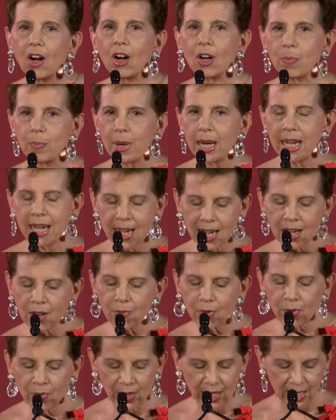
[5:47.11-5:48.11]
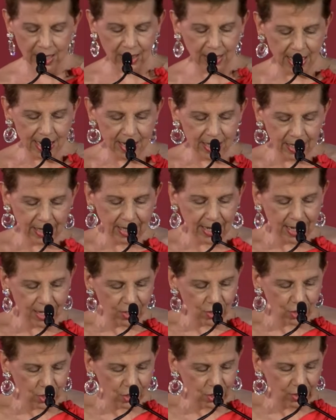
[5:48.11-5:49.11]
On behalf of the Atlantic
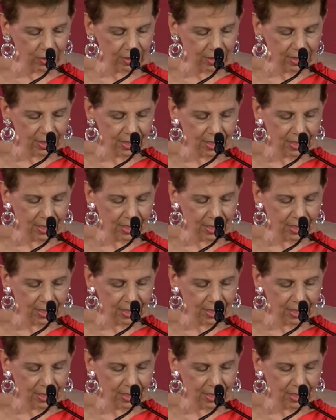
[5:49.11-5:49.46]
Council,